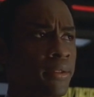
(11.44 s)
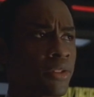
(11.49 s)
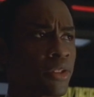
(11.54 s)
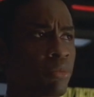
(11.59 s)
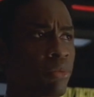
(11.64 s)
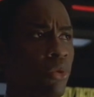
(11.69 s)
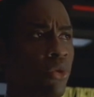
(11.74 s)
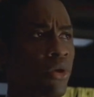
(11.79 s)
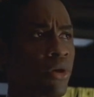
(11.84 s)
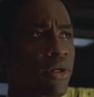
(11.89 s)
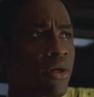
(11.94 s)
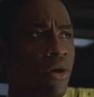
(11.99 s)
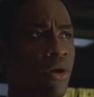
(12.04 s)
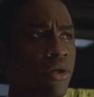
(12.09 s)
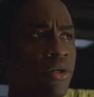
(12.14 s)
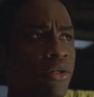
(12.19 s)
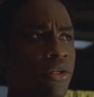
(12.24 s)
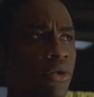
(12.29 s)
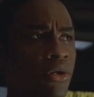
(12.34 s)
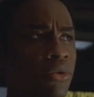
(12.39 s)
The Borg
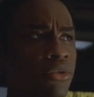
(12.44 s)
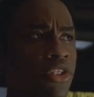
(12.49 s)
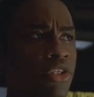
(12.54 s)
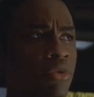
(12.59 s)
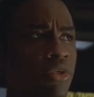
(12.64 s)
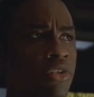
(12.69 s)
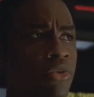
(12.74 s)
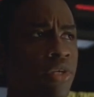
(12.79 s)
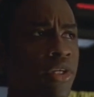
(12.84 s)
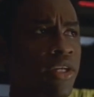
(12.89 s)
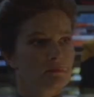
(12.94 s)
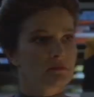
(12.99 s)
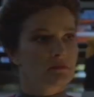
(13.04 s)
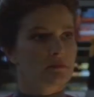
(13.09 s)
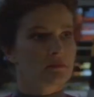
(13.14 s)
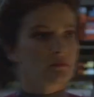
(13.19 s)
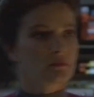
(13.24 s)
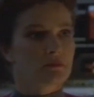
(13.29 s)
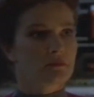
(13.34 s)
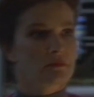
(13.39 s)
are known to retrieve their
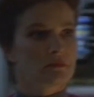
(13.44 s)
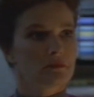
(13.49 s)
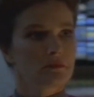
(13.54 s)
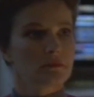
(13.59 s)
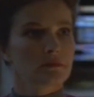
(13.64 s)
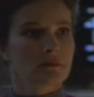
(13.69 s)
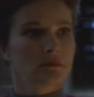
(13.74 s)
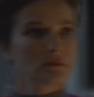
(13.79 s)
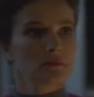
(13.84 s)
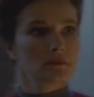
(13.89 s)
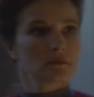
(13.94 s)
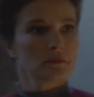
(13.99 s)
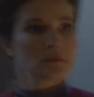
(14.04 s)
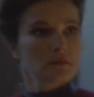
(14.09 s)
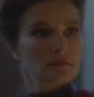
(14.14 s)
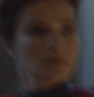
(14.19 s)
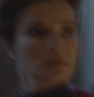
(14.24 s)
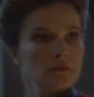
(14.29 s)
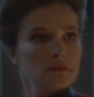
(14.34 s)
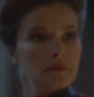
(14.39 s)
damaged technology.
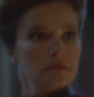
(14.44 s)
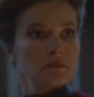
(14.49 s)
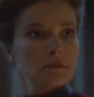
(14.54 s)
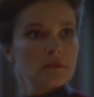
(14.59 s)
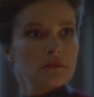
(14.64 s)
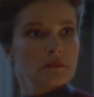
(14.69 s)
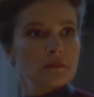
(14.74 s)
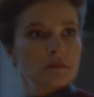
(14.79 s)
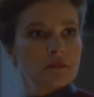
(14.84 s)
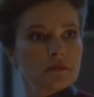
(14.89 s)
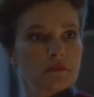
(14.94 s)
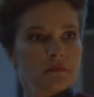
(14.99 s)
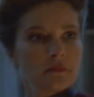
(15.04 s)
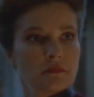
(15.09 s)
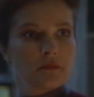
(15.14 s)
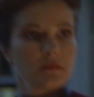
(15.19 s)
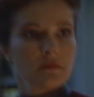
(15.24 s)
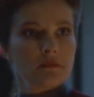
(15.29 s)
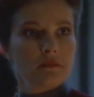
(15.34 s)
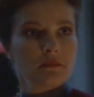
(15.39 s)
It is
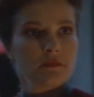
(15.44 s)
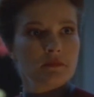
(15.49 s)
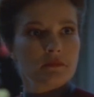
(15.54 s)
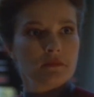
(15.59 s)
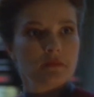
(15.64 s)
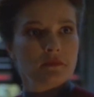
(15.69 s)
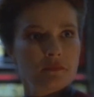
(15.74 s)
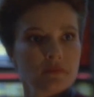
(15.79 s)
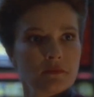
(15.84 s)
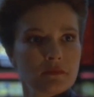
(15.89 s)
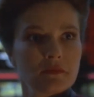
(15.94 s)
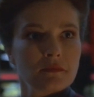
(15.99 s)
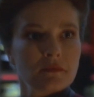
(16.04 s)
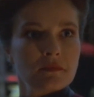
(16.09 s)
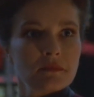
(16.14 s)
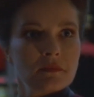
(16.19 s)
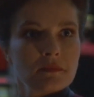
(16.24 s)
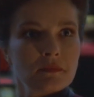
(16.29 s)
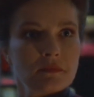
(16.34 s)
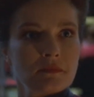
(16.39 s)
quite possible we will
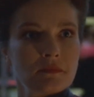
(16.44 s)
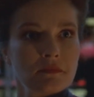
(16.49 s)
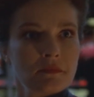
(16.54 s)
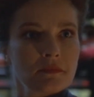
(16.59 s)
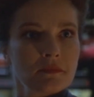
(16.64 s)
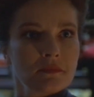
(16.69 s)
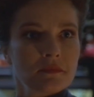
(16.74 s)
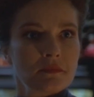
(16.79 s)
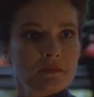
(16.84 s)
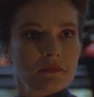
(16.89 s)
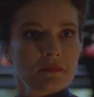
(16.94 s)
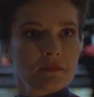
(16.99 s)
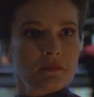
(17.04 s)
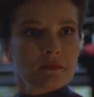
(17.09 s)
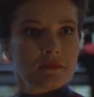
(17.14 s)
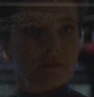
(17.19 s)
encounter additional Borg